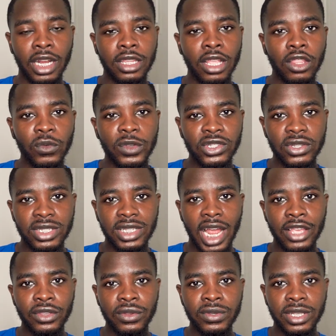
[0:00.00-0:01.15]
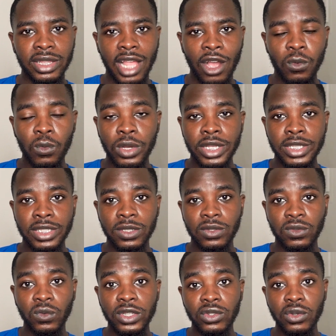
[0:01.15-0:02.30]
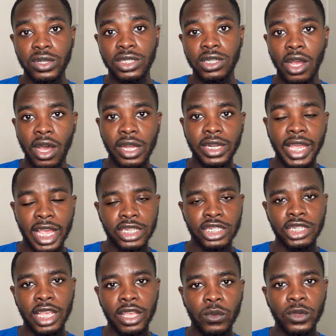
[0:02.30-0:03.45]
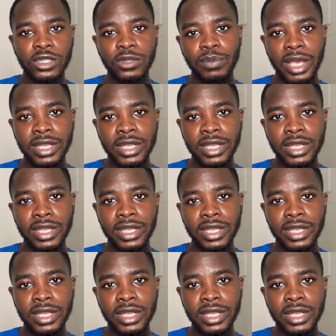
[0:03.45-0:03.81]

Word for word: then another resource that I use a lot was this resource called Handshake, which